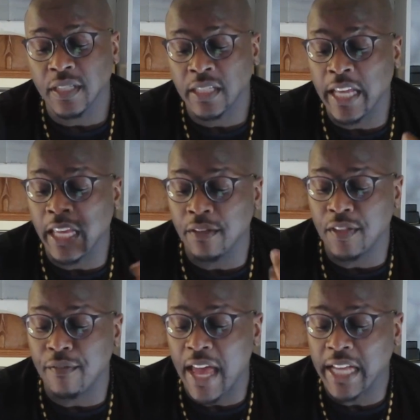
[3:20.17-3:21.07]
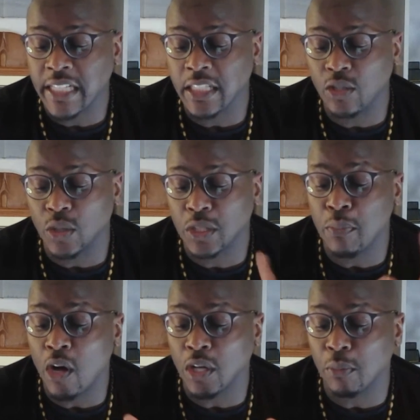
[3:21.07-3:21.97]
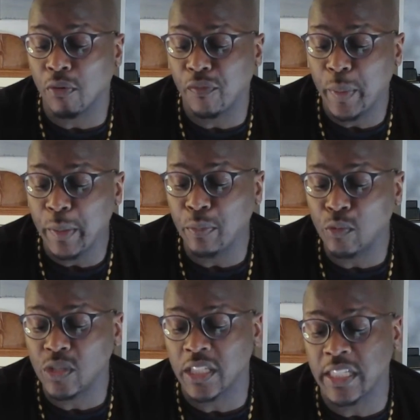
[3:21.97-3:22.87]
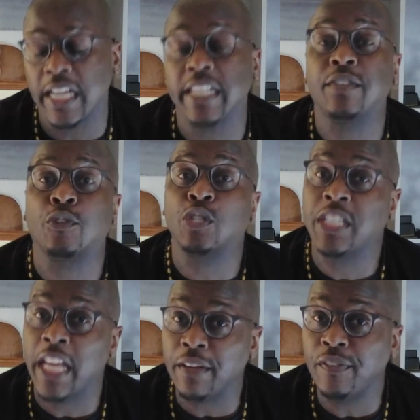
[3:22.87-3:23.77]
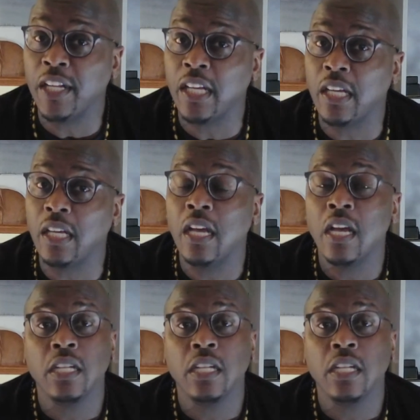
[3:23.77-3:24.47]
the vaccine to a small number of people to test for safety,